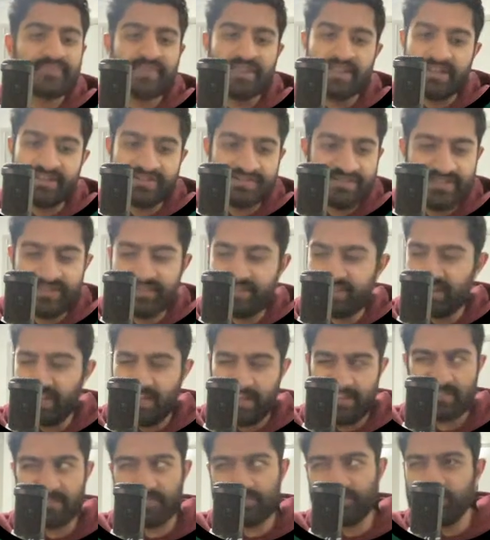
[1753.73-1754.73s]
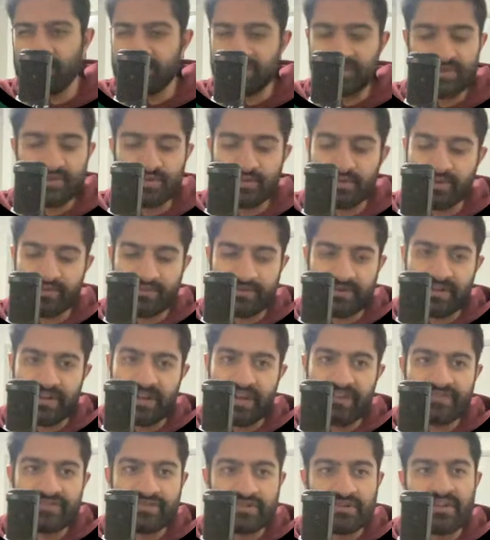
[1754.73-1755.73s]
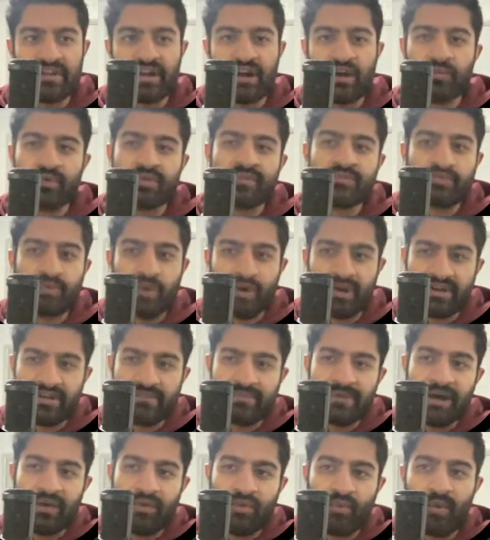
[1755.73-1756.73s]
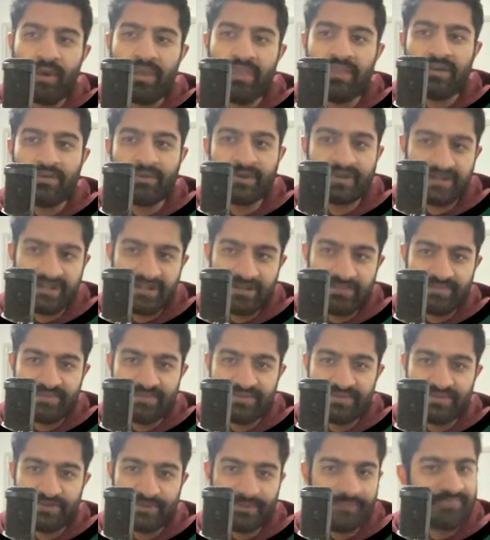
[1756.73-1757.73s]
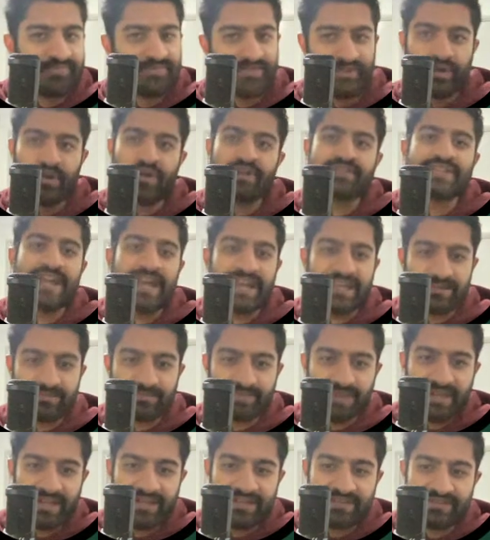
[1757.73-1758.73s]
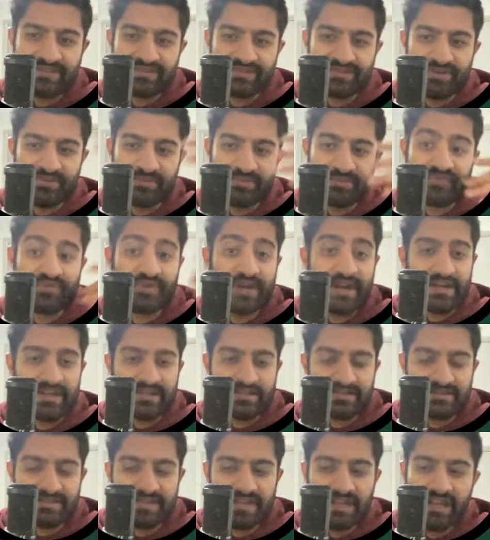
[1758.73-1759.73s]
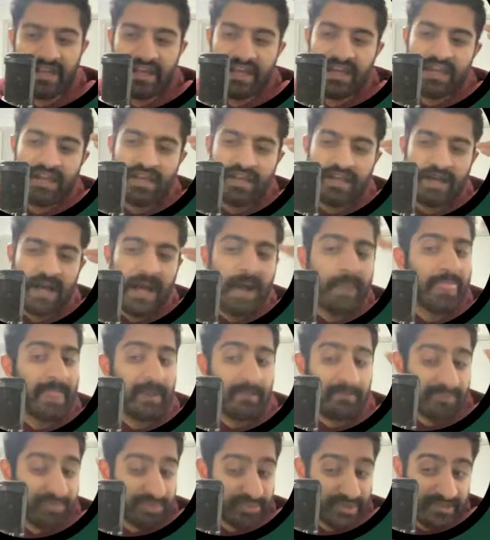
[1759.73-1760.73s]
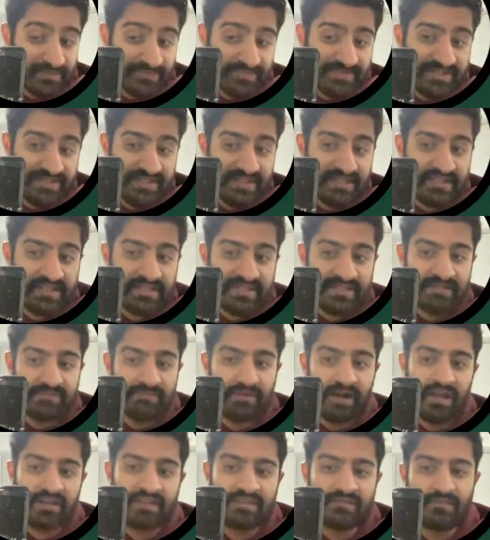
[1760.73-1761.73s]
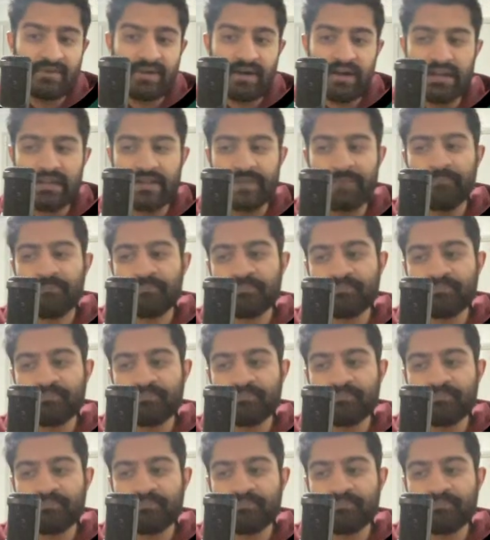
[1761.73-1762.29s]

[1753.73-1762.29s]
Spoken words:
It's just the next really 2 or 3 days. So I wouldn't worry about weather when it comes to your attacking players in terms of trade-ins. Brimson to Marky Mark.